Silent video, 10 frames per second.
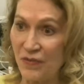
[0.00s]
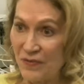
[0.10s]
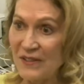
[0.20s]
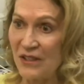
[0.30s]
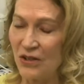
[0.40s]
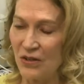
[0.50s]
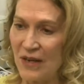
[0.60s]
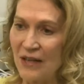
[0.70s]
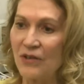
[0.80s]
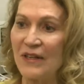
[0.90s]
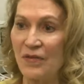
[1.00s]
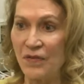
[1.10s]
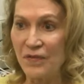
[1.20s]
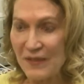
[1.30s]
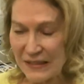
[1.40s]

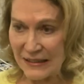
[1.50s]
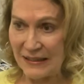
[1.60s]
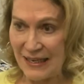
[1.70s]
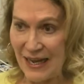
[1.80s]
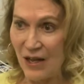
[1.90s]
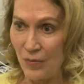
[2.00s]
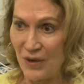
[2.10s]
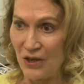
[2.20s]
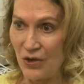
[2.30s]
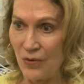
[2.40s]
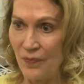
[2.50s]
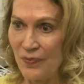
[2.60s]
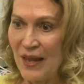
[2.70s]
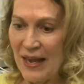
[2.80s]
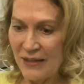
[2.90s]
physically helping you
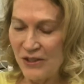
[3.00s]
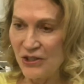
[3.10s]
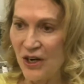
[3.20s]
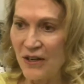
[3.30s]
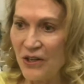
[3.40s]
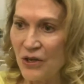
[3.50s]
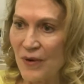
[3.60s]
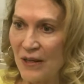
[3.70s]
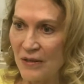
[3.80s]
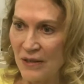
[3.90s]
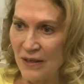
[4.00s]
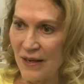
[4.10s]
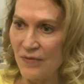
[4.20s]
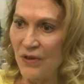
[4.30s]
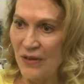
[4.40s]
and starting you at the
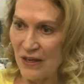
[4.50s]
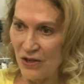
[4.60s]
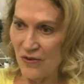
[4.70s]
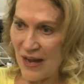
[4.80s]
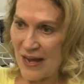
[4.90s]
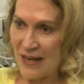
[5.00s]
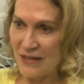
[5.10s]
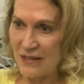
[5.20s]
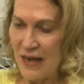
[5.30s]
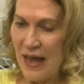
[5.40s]
level that you're at